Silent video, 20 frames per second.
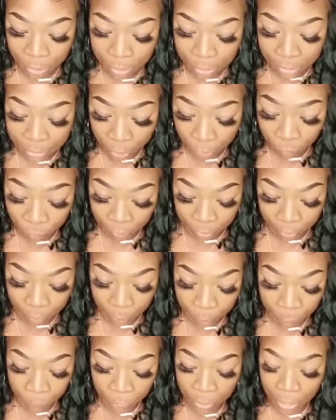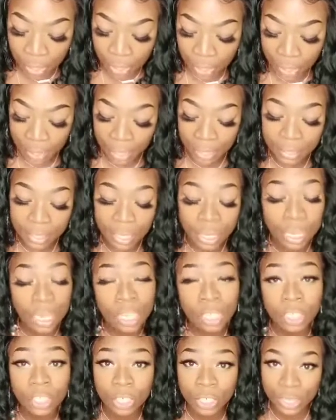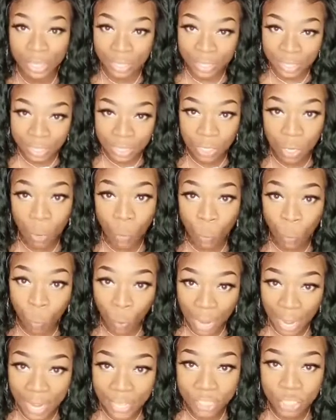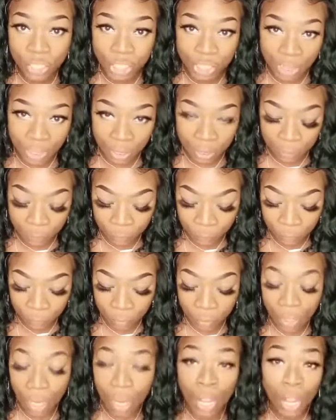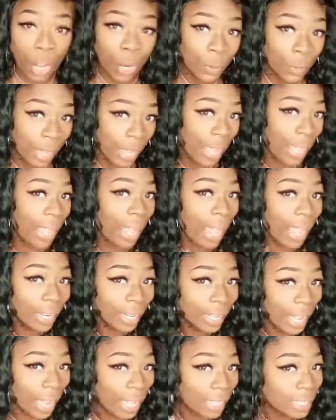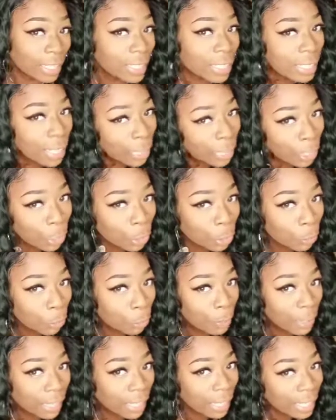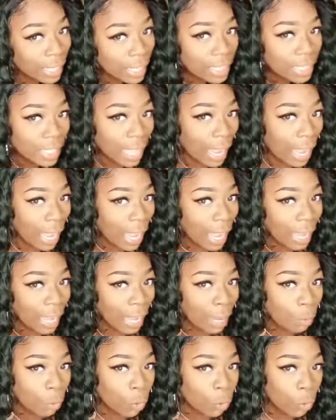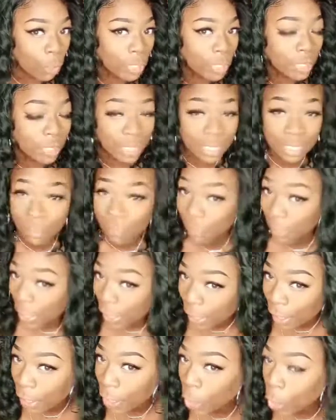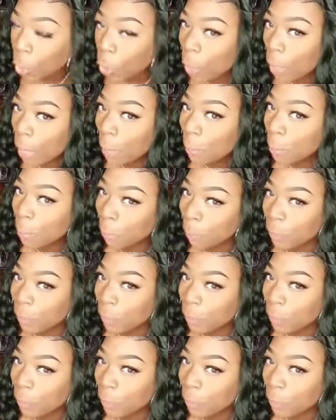Silvia, and the color is YG. Okay, I got this color because I am going to Savannah on